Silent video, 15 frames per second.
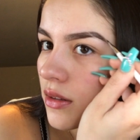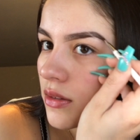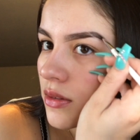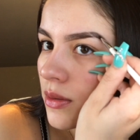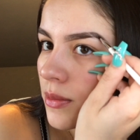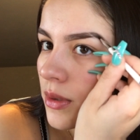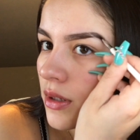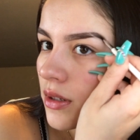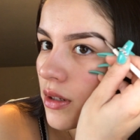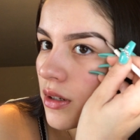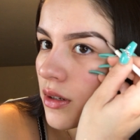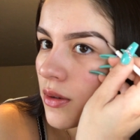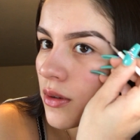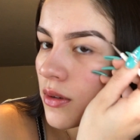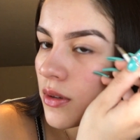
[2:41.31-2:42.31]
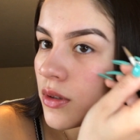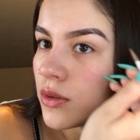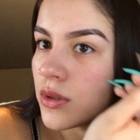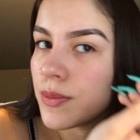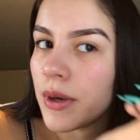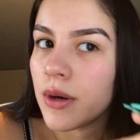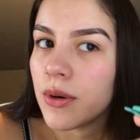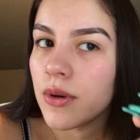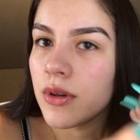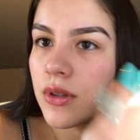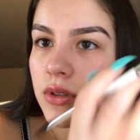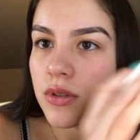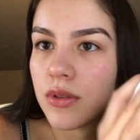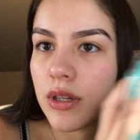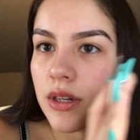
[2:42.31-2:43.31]
so I'm gonna need to use powder
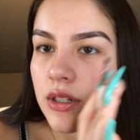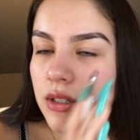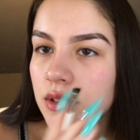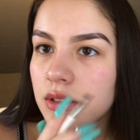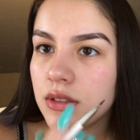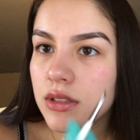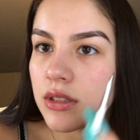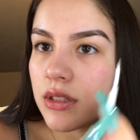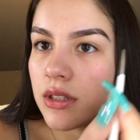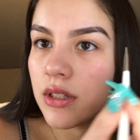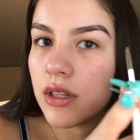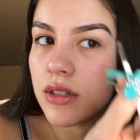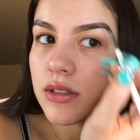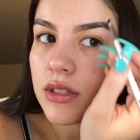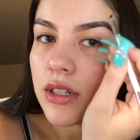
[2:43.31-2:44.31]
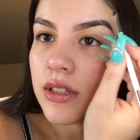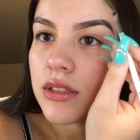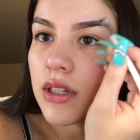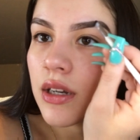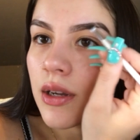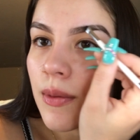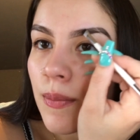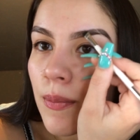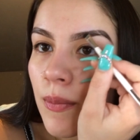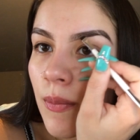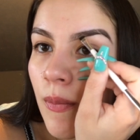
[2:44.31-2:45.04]
so that it stays on.